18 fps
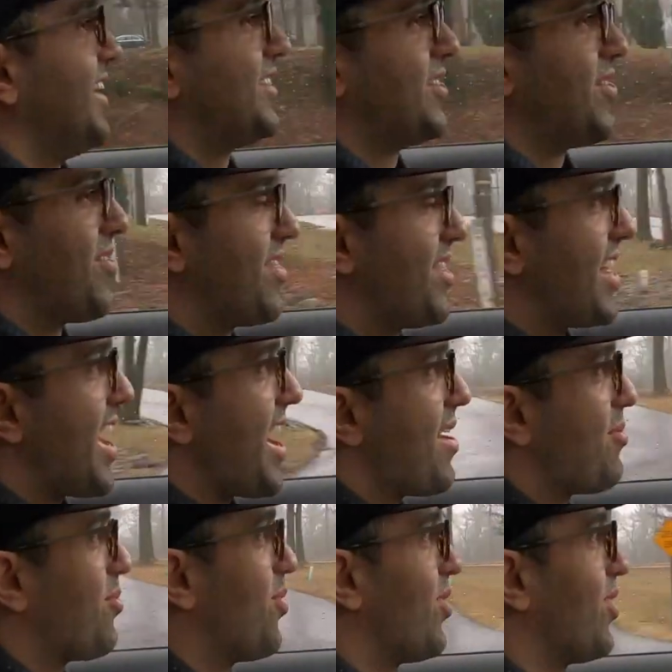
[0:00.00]
So
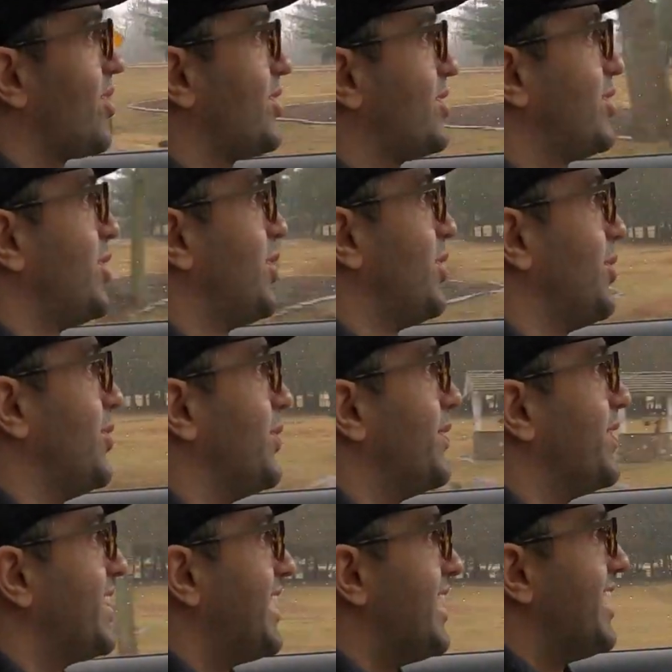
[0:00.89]
that works
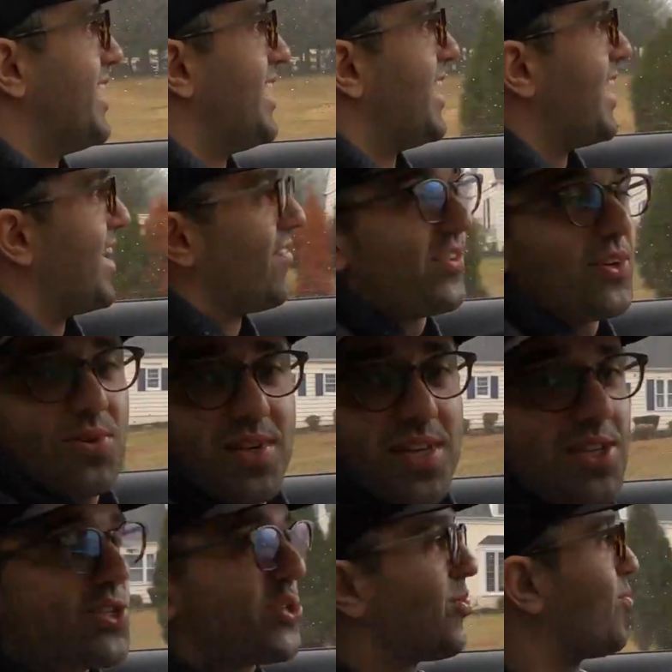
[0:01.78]
too. If you
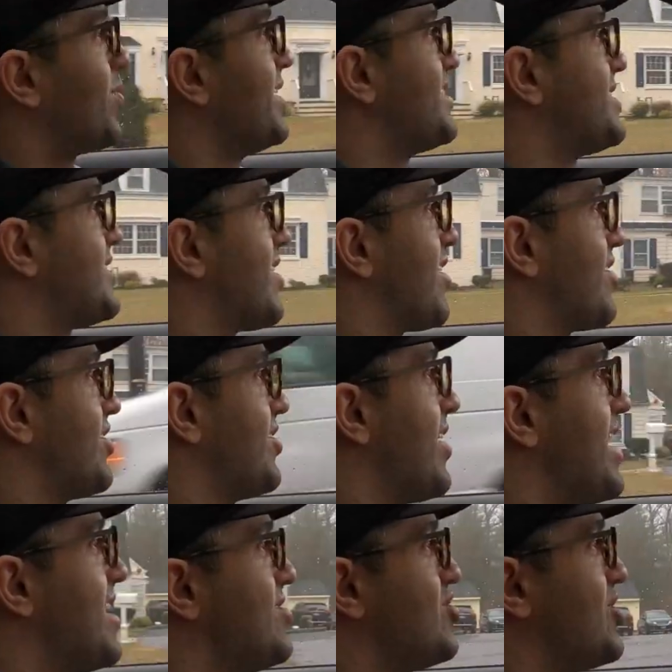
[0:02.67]
need to restart
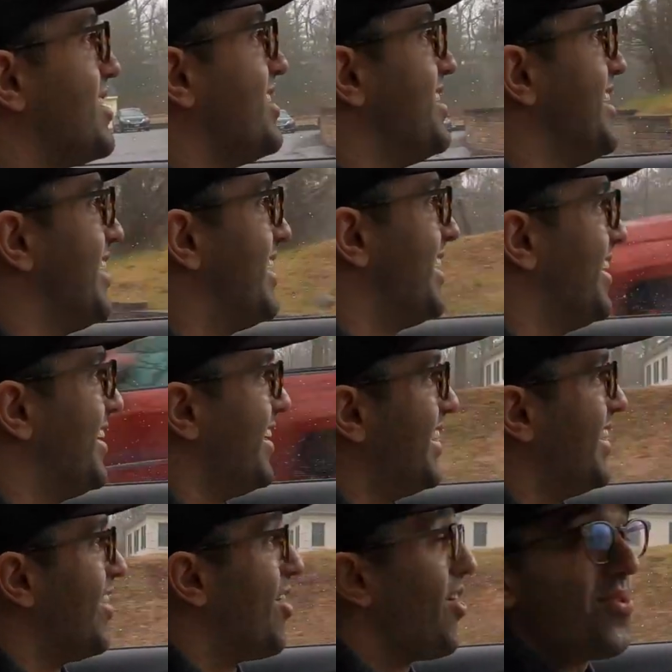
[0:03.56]
your
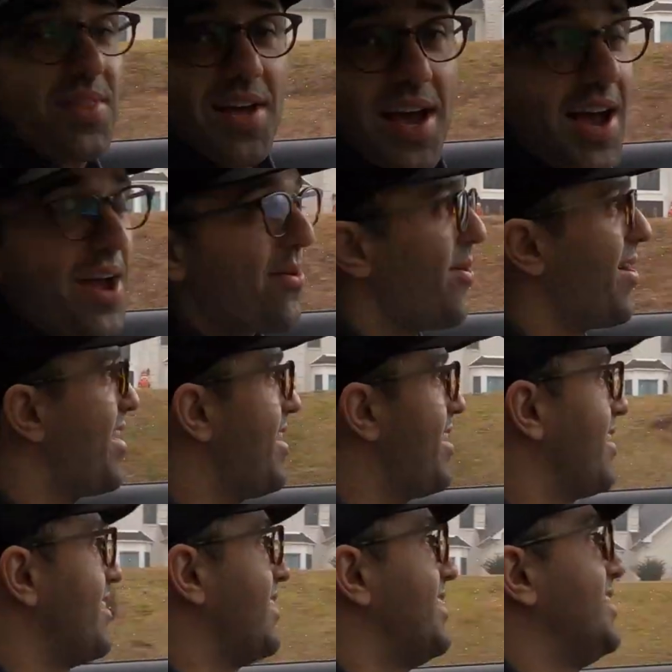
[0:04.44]
engine on the
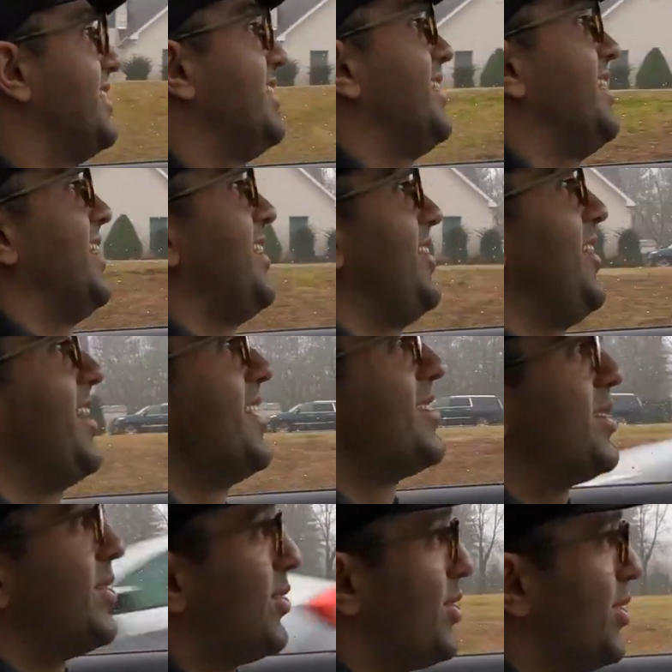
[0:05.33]
highway, you
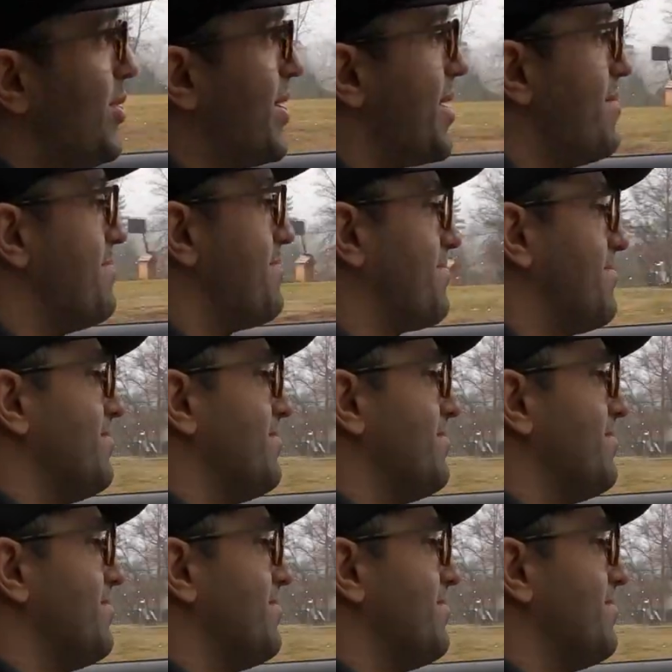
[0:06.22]
can still do it.